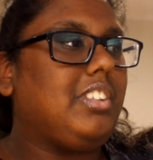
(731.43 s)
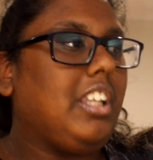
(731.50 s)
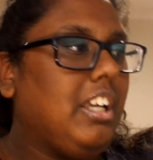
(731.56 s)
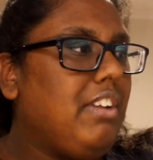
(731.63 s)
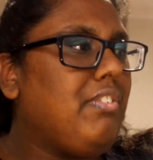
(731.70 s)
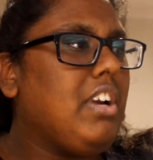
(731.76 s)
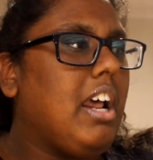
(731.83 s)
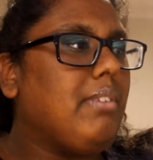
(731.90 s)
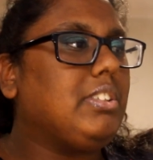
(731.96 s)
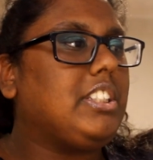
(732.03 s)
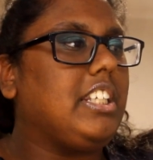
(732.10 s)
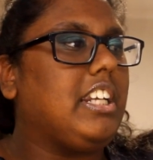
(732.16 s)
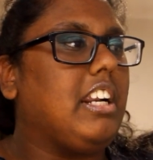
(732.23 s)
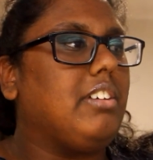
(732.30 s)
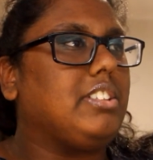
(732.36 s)
Even I was
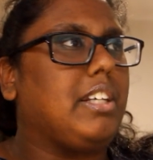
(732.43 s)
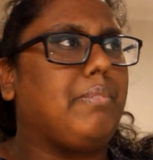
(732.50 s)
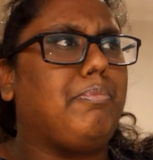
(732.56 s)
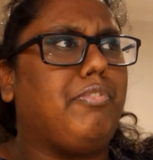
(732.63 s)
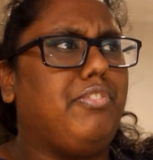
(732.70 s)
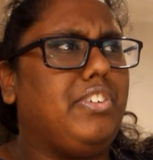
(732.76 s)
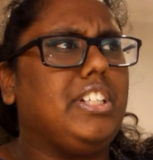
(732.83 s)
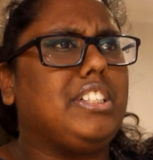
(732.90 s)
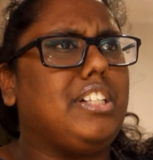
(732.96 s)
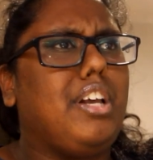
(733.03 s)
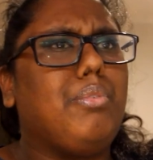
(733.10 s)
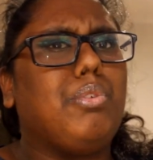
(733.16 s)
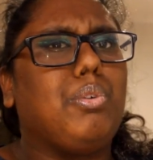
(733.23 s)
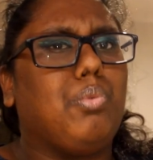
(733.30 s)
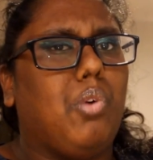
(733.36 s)
thinking, I was like,
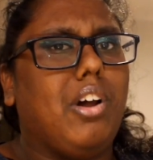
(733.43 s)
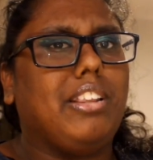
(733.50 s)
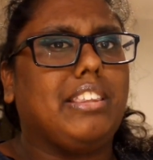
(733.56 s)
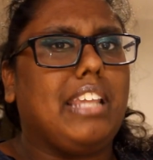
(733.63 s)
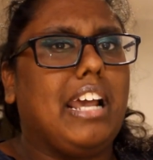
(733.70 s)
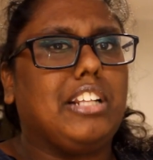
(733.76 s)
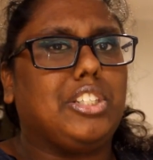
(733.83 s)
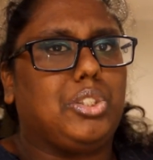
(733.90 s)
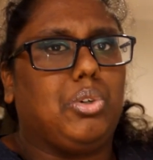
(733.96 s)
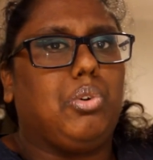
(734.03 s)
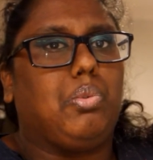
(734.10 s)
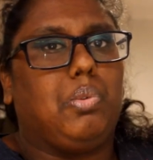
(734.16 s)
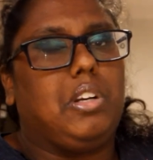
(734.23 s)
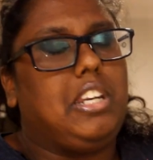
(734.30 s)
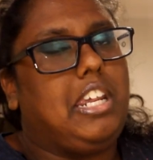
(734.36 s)
Vizsla would want that
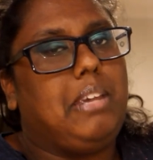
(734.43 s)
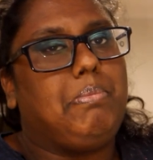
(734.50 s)
sword, wouldn't he?